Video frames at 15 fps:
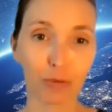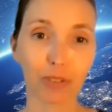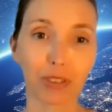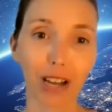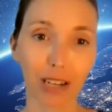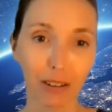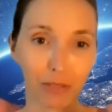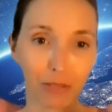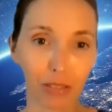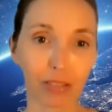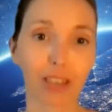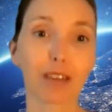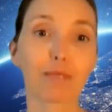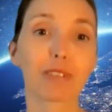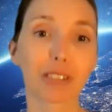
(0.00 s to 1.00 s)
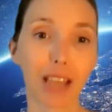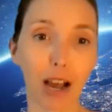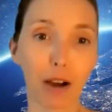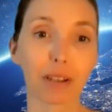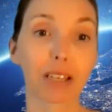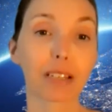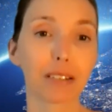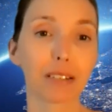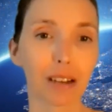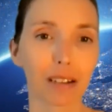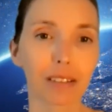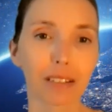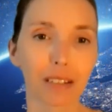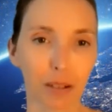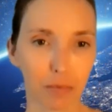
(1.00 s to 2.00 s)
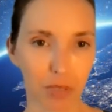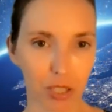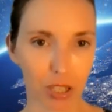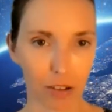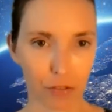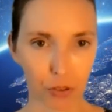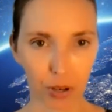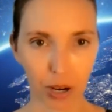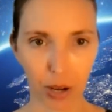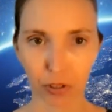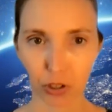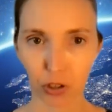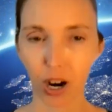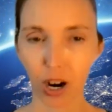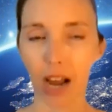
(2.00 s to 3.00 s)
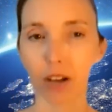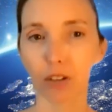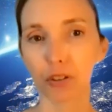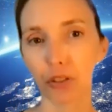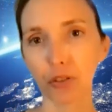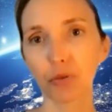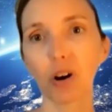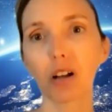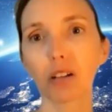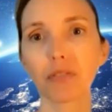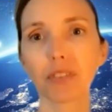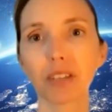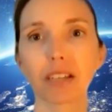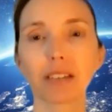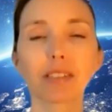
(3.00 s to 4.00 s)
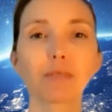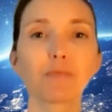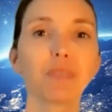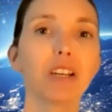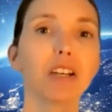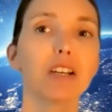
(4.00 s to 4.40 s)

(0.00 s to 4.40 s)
with kind of the theme as how he conducted himself throughout the trial and through all of this.